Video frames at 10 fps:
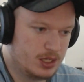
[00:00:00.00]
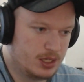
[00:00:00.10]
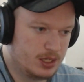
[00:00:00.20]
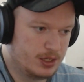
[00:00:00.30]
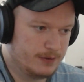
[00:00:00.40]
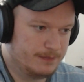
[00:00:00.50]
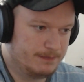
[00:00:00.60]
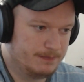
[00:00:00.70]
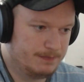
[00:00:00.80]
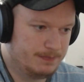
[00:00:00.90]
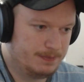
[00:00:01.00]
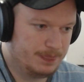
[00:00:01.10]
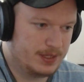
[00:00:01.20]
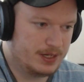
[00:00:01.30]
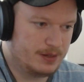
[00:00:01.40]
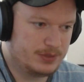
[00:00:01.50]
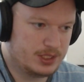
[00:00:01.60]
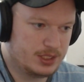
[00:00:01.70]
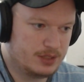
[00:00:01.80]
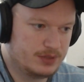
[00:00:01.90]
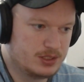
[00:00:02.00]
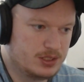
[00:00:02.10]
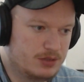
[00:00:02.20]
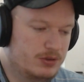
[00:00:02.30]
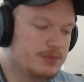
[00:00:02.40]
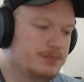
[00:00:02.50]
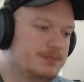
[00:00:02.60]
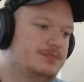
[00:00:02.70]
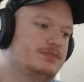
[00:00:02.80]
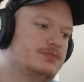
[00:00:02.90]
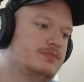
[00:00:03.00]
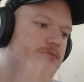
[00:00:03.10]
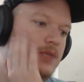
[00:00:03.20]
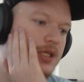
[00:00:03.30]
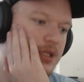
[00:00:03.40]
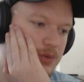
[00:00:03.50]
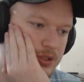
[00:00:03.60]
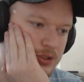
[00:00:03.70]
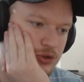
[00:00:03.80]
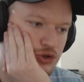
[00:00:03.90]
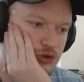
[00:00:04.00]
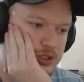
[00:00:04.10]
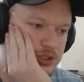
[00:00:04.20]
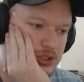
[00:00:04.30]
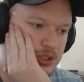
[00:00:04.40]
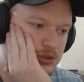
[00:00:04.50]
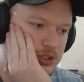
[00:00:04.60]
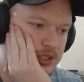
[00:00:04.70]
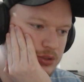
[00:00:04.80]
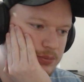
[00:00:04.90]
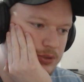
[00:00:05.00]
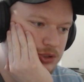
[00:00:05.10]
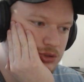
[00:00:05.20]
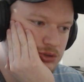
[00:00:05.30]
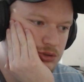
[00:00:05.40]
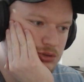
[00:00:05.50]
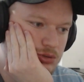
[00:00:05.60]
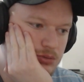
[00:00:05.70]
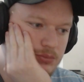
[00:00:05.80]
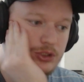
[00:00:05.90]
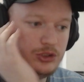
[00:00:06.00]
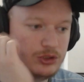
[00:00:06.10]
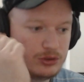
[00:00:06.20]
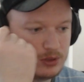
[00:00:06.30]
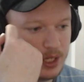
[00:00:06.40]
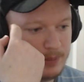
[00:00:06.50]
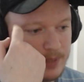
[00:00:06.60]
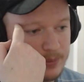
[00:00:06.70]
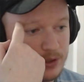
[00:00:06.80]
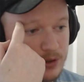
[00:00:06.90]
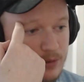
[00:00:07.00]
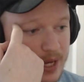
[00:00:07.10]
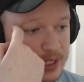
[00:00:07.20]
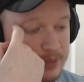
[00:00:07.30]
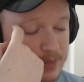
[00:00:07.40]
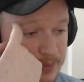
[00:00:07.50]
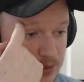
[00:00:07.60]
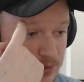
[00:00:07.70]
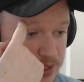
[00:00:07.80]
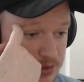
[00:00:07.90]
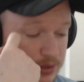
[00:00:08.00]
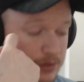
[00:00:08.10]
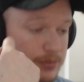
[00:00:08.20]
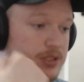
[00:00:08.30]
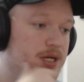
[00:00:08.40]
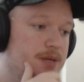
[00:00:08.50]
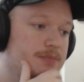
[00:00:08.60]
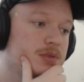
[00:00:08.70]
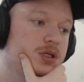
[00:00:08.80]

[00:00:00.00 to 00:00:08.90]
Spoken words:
And I'm thinking of knight C3. And I want to encourage either takes or push. Push, I'm happy to go back. I'm happy to waste a little bit of time.